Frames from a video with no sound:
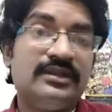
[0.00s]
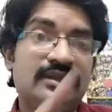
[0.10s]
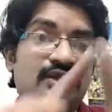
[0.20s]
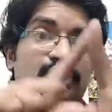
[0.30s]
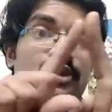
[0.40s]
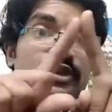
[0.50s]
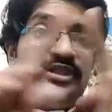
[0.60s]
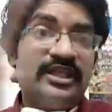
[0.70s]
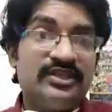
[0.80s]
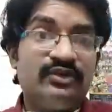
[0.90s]
So
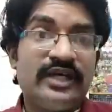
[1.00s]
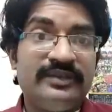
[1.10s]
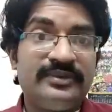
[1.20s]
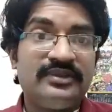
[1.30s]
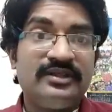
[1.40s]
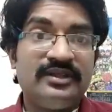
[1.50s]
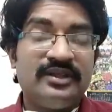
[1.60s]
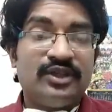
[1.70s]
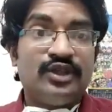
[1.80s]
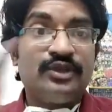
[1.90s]
these wipes
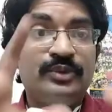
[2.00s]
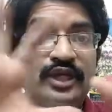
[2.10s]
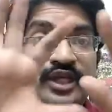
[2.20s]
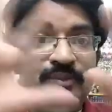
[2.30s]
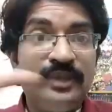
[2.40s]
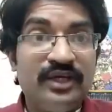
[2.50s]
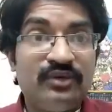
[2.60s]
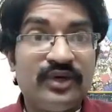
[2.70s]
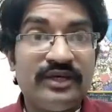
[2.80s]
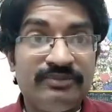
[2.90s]
is a very big
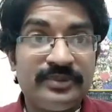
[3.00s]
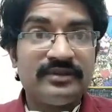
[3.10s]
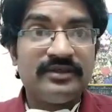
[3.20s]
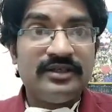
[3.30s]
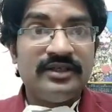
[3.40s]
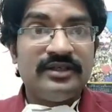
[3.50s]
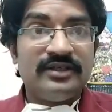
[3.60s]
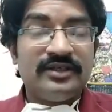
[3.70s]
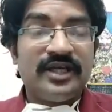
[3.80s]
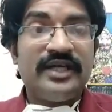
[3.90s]
wipe
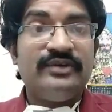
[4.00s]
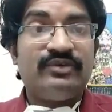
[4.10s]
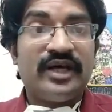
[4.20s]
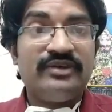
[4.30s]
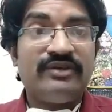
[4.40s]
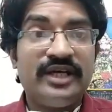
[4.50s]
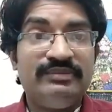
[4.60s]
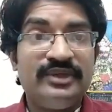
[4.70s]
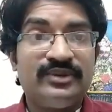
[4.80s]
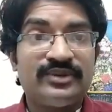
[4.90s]
and one wipe will
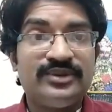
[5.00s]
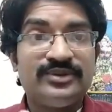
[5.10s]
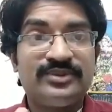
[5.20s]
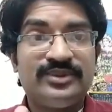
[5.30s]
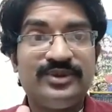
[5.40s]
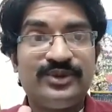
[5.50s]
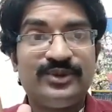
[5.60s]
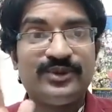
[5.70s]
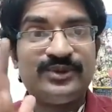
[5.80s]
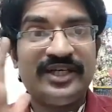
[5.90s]
cost you
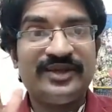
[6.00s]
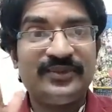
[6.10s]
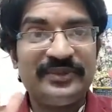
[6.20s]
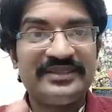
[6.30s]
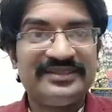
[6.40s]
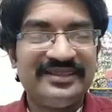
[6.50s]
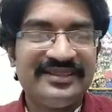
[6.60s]
2-3 rupees.